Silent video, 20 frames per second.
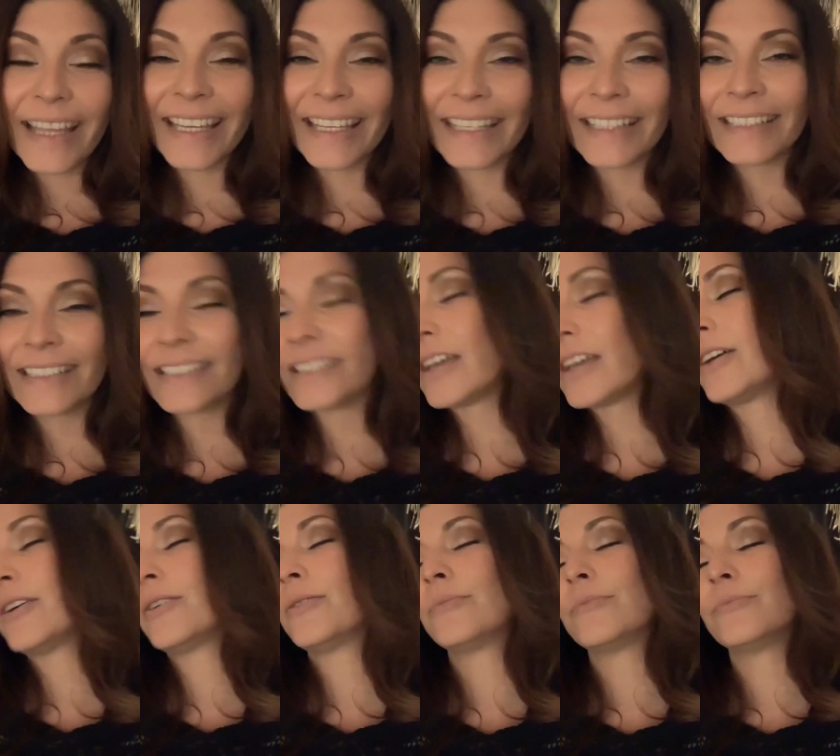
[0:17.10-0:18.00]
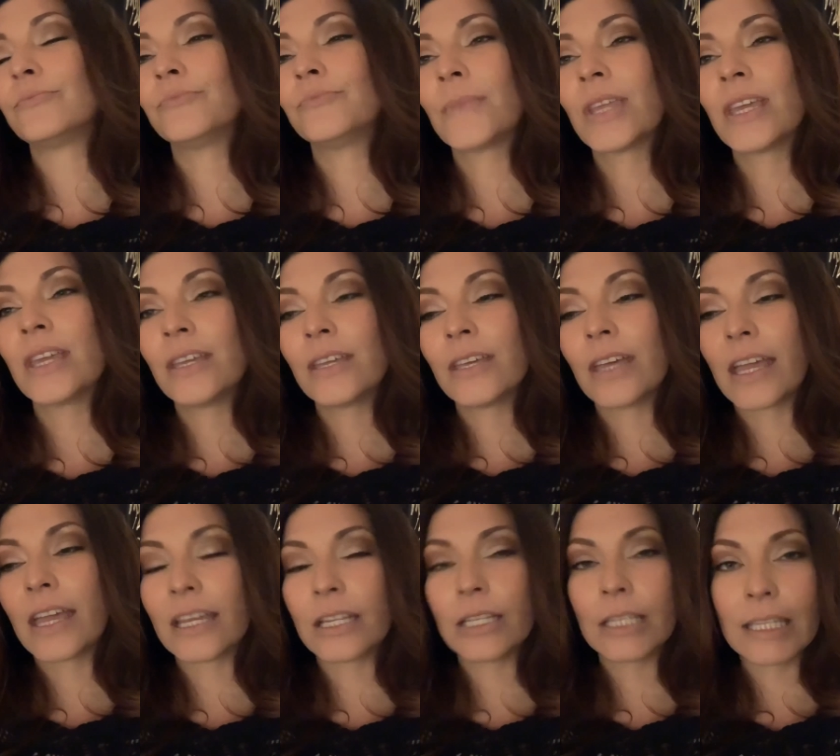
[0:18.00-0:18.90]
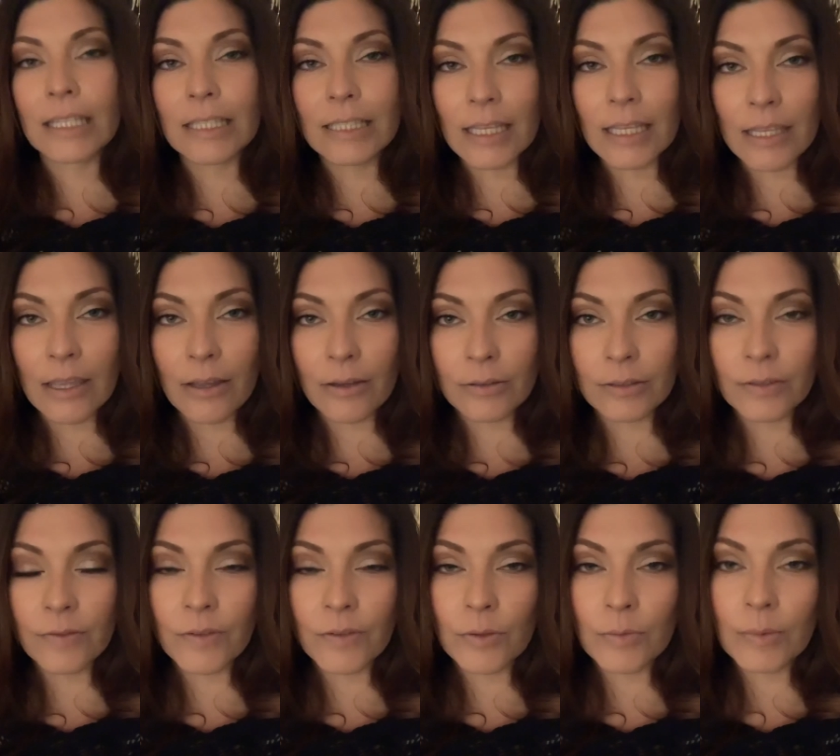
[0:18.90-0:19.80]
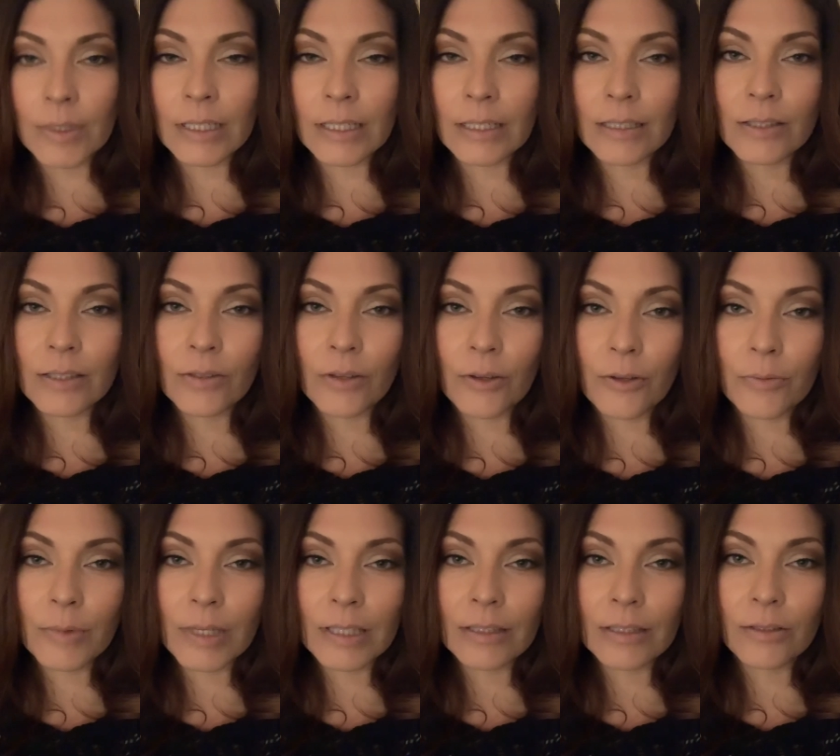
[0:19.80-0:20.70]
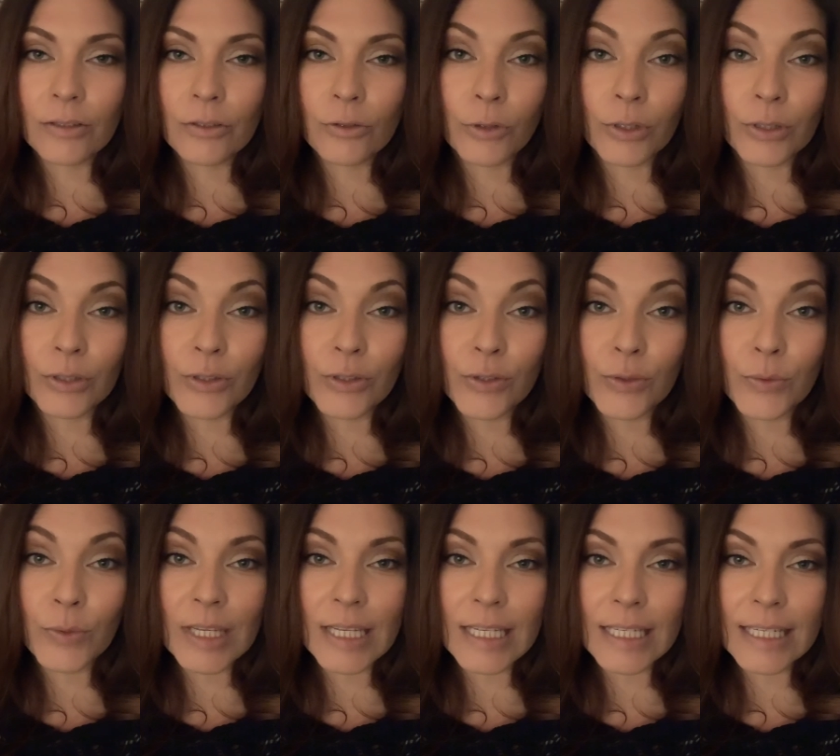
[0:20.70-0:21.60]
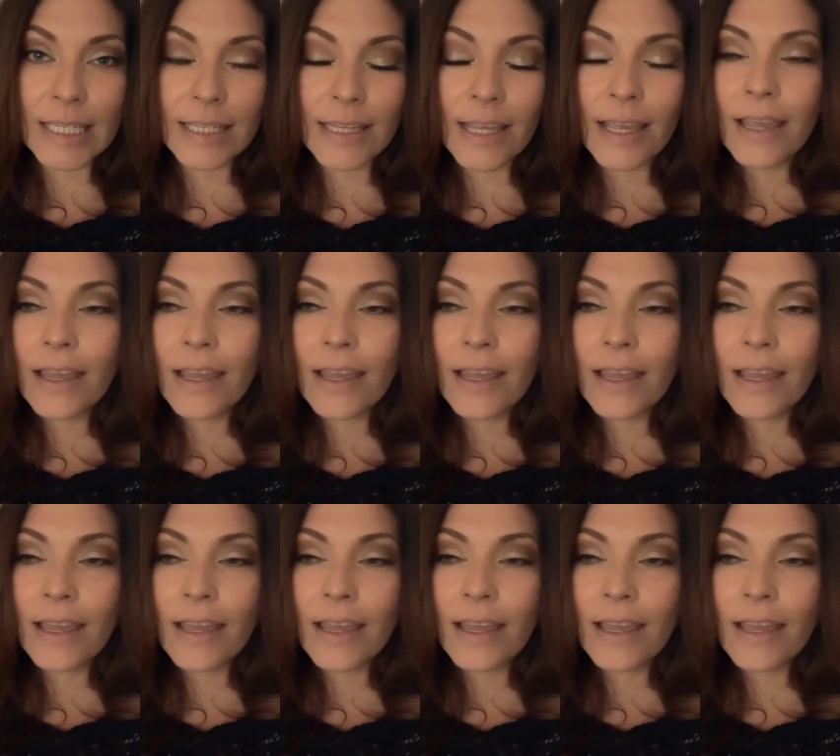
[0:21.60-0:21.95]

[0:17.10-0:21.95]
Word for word: And um, I got to get Danielle in a few minutes, so I'll make this short and sweet.